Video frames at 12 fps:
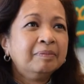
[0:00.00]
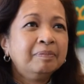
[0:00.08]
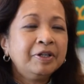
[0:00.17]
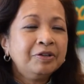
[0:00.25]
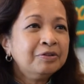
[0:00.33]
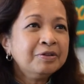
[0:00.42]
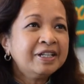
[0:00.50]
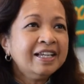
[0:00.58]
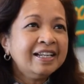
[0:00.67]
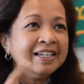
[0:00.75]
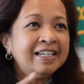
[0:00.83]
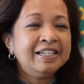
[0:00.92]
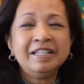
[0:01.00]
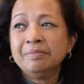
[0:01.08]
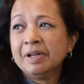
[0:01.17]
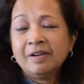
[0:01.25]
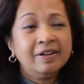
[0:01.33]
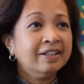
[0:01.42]
But you don't get any
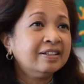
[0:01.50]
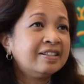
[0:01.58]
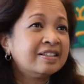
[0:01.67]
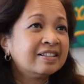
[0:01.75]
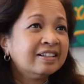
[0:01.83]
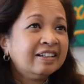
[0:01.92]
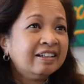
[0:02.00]
demerits